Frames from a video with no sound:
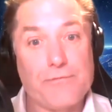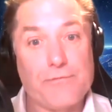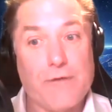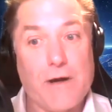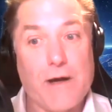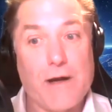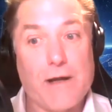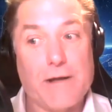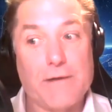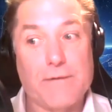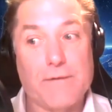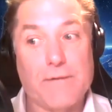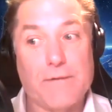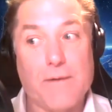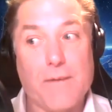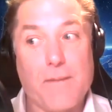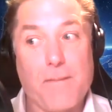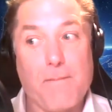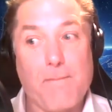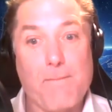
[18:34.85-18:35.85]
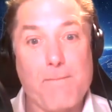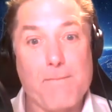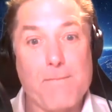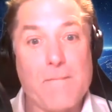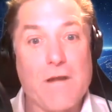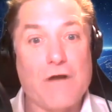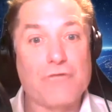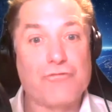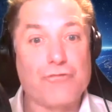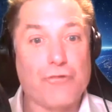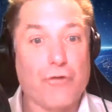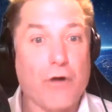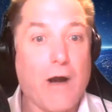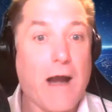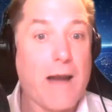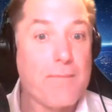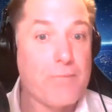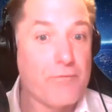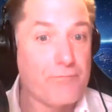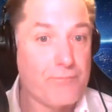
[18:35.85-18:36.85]
find a
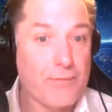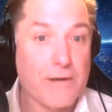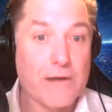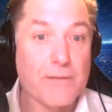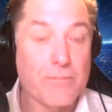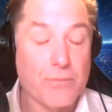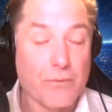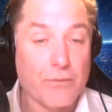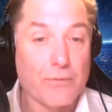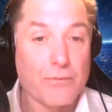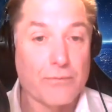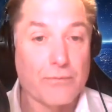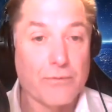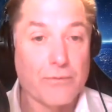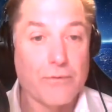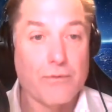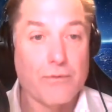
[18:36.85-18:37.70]
tribe of people